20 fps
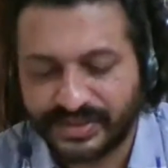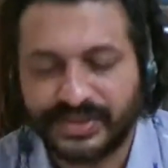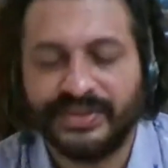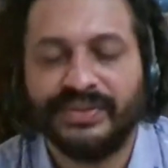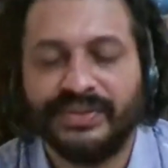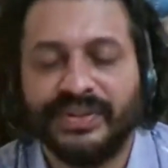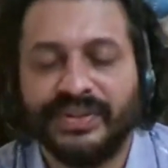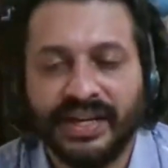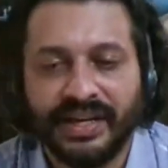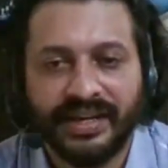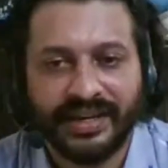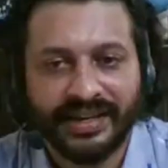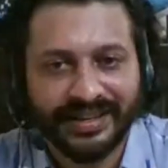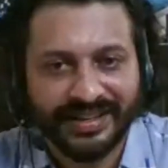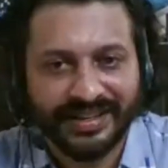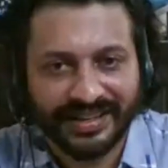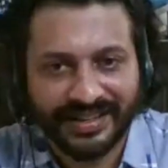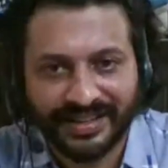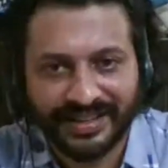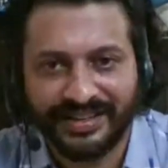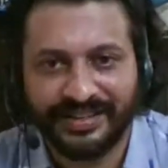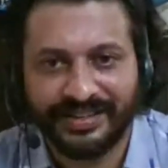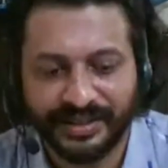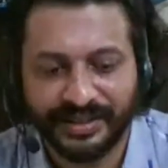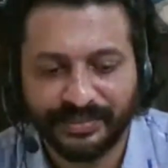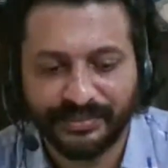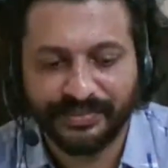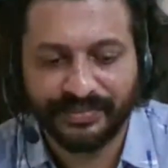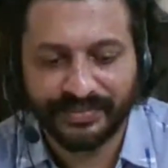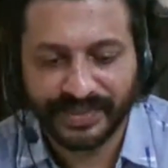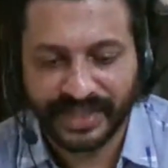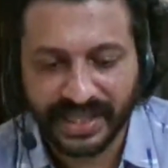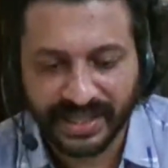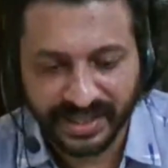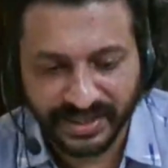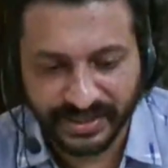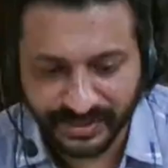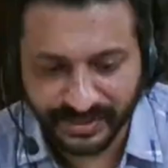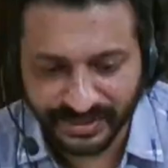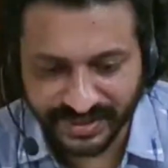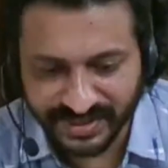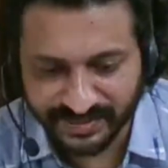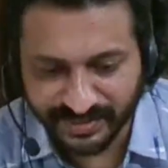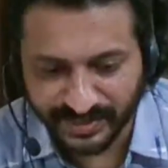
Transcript: So they controlled this